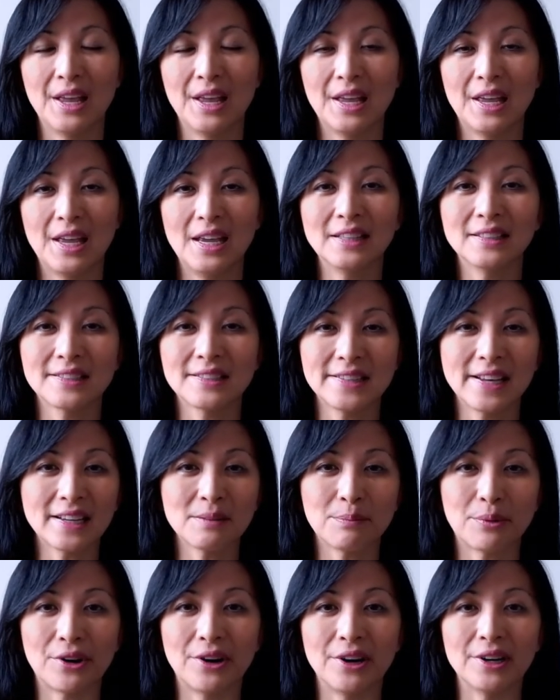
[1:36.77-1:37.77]
In the
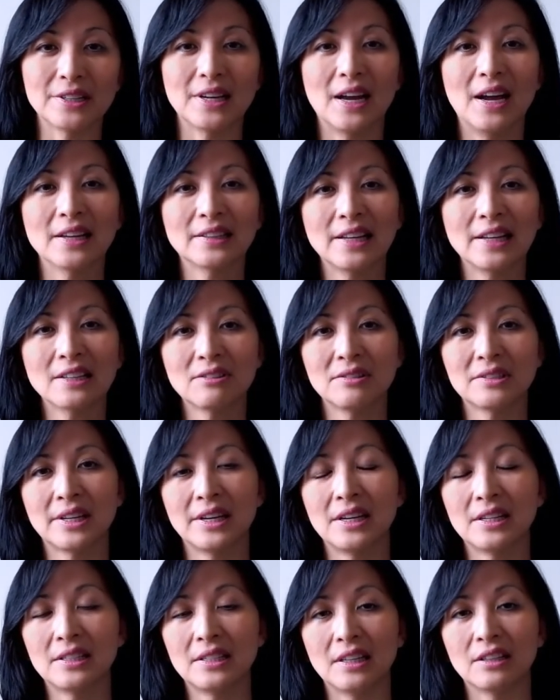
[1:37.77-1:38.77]
second part, I'd like to
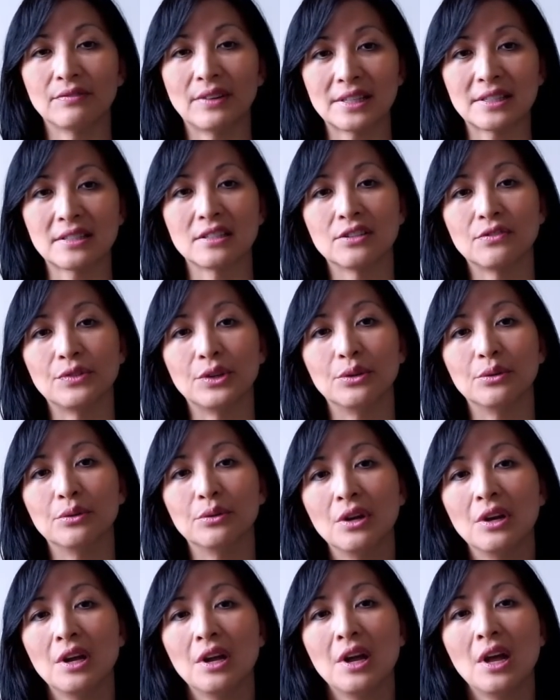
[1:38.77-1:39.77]
take the investor's view
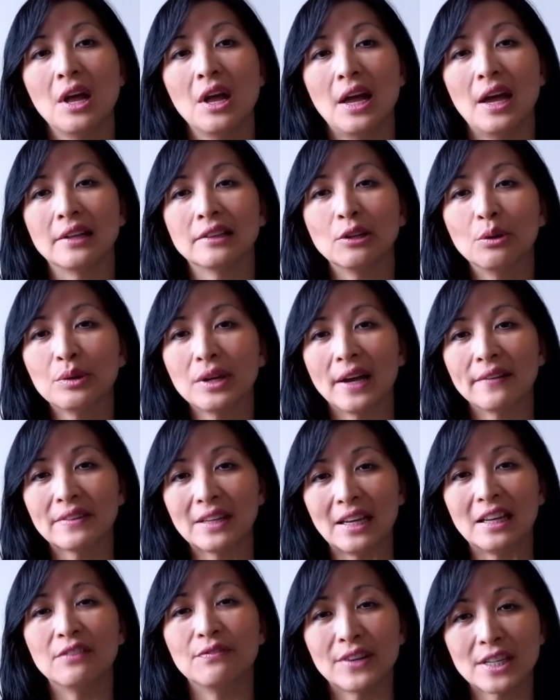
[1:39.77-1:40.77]
and look at the
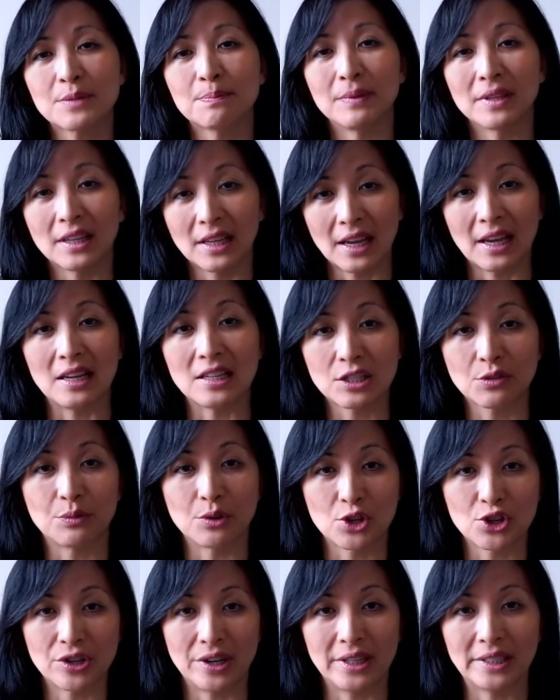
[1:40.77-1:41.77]
investment case for
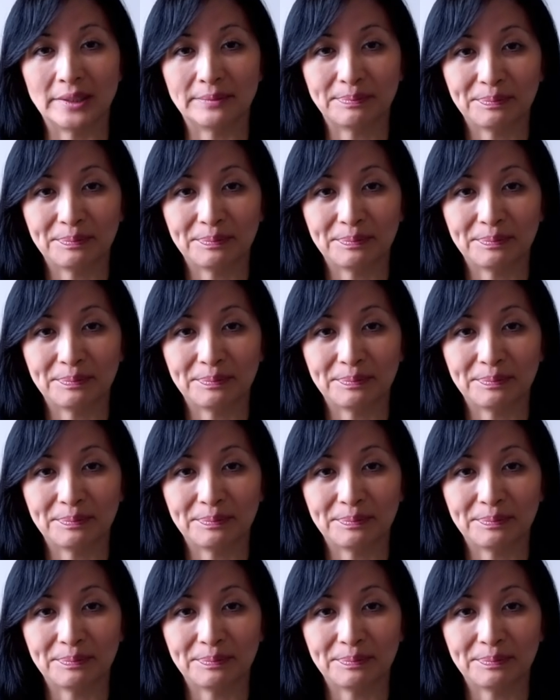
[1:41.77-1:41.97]
China.